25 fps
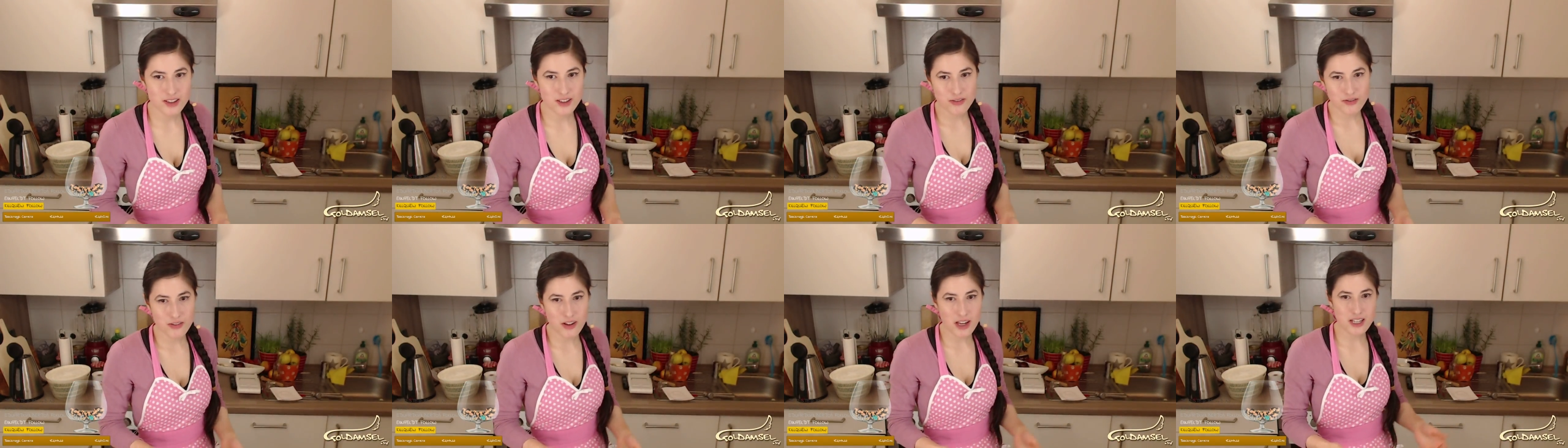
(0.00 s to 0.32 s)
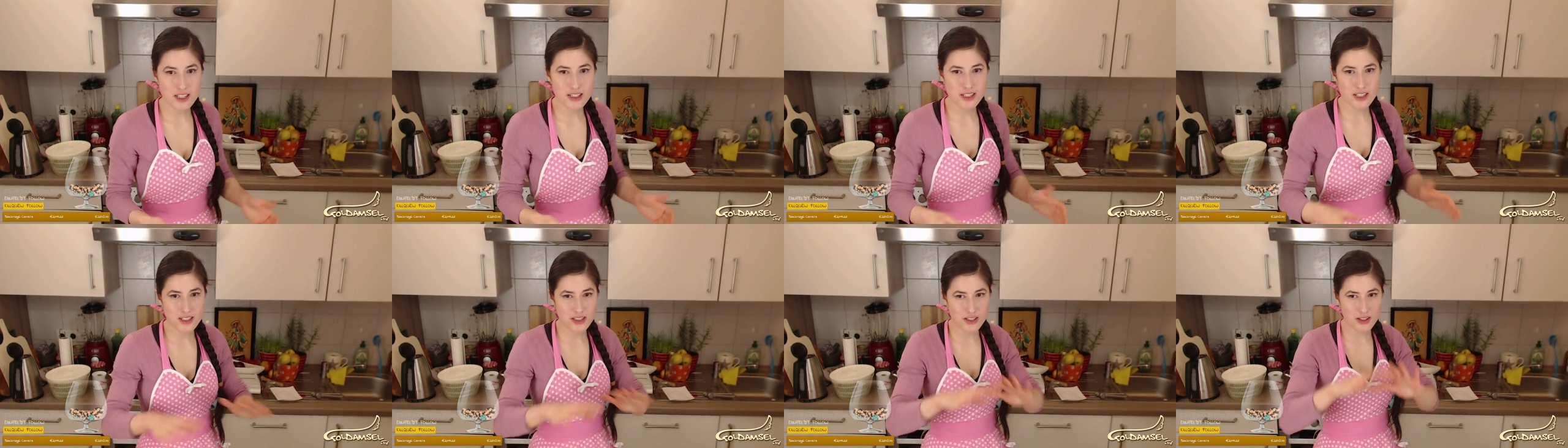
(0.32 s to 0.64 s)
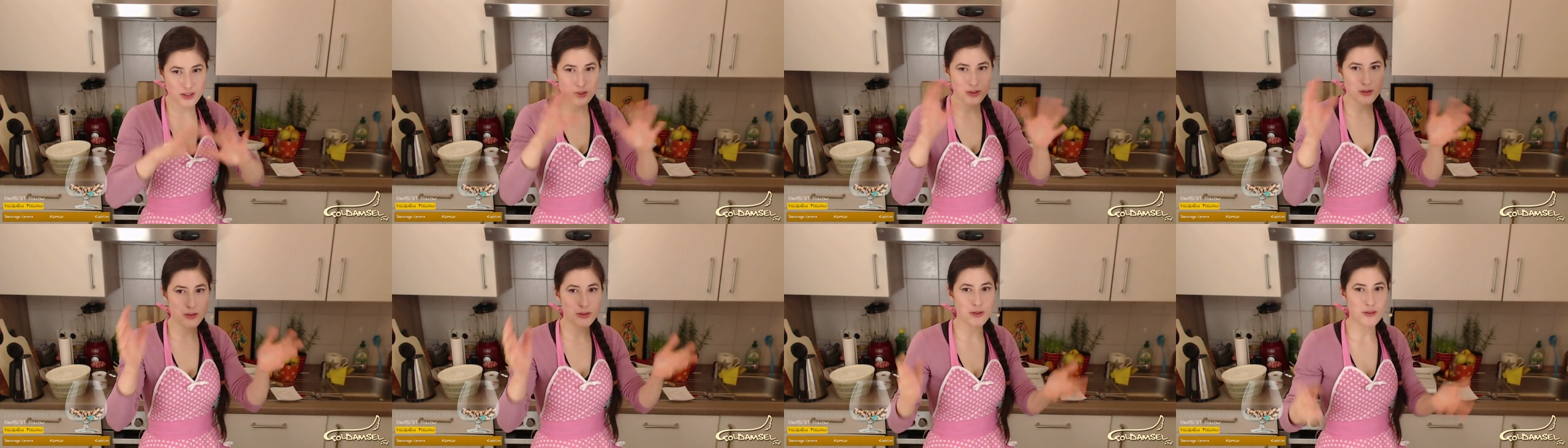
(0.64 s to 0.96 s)
fact that
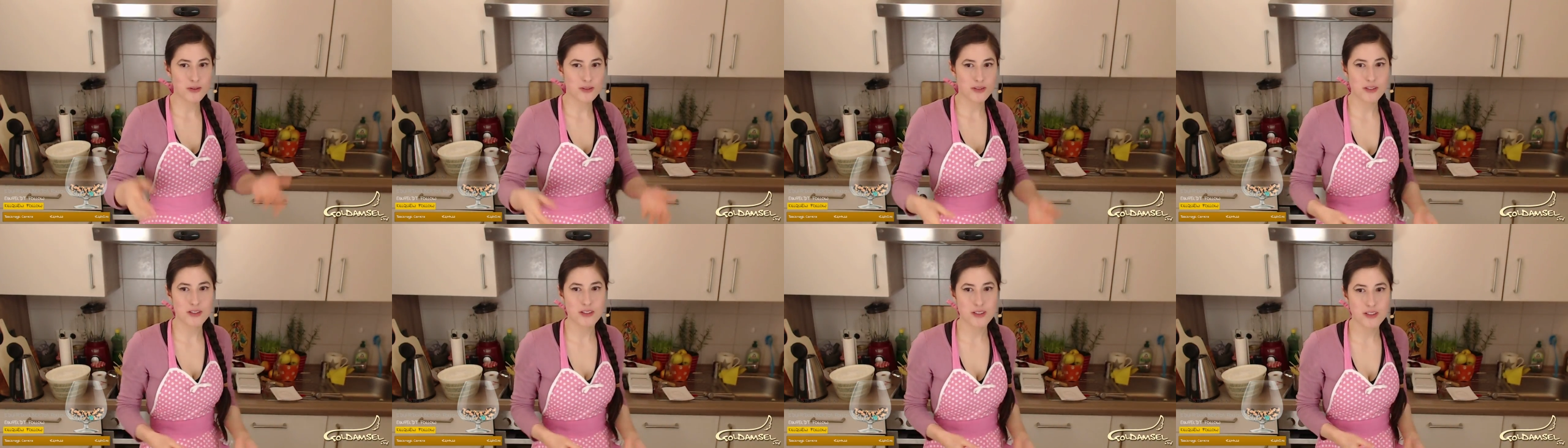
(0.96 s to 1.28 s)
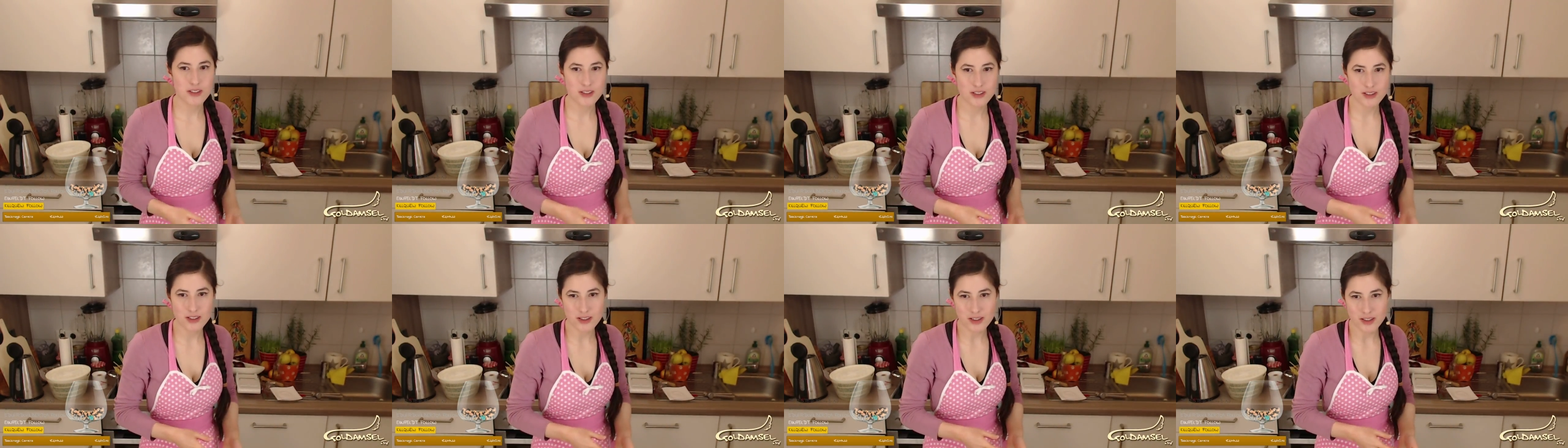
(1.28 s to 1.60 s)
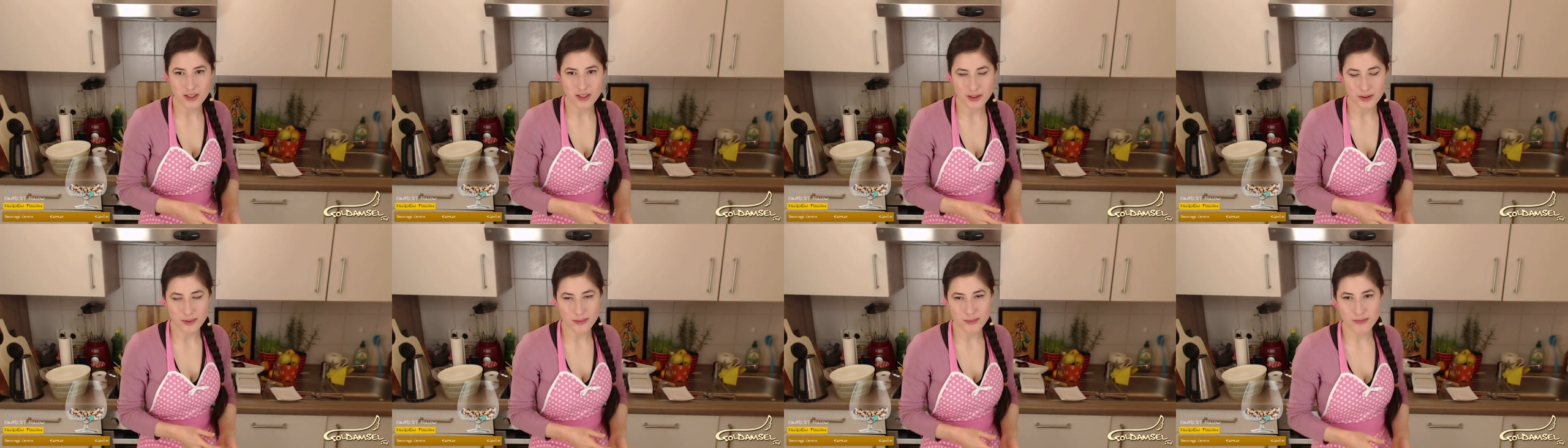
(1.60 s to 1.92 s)
you
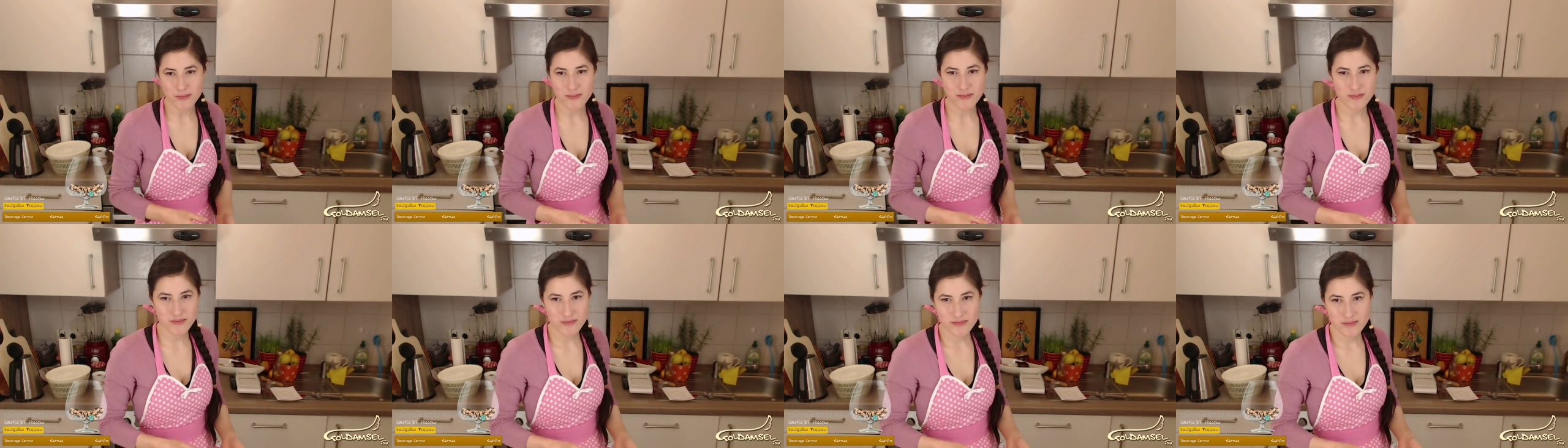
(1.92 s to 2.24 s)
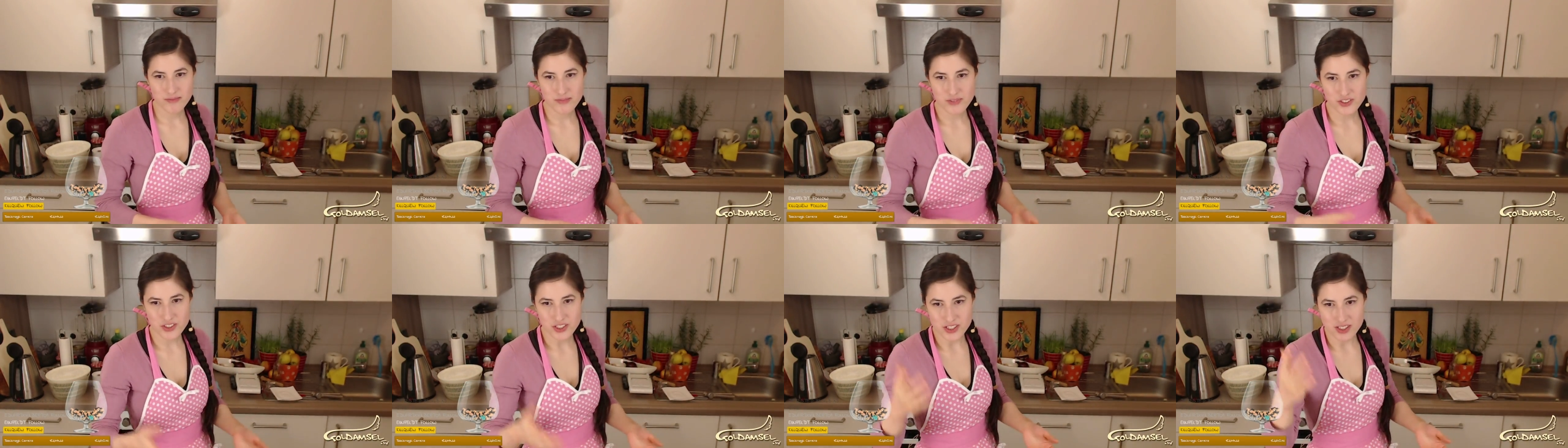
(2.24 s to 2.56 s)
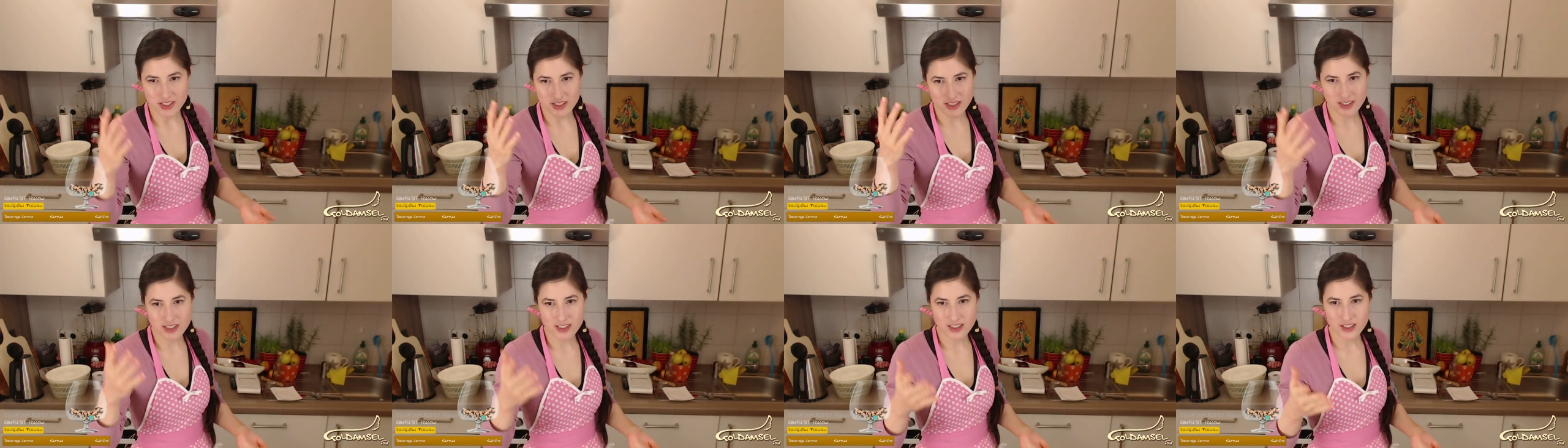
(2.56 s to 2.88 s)
um,
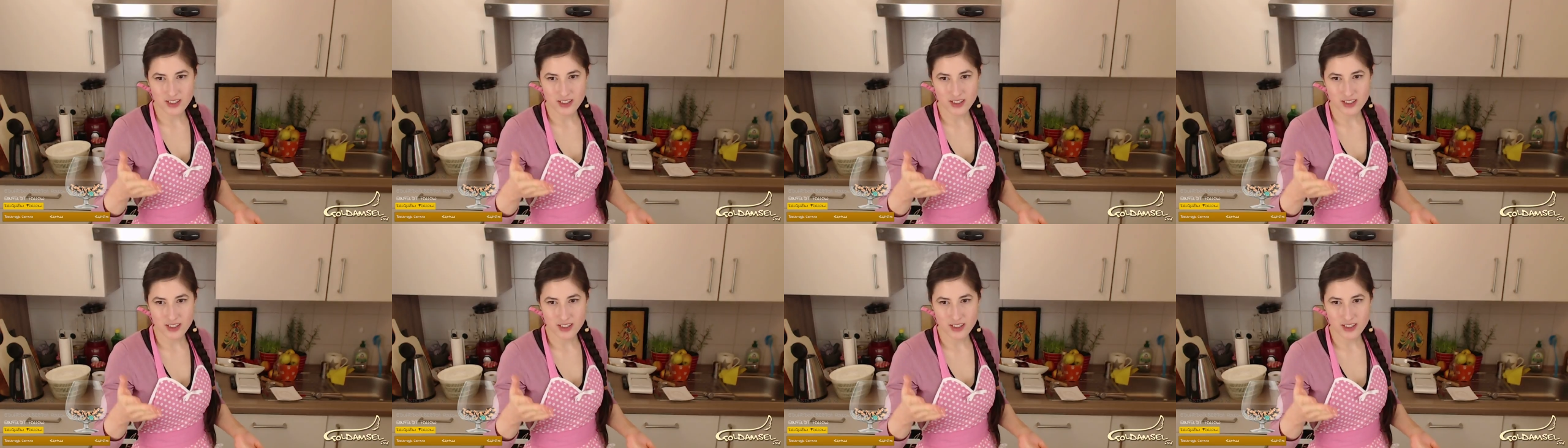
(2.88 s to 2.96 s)
just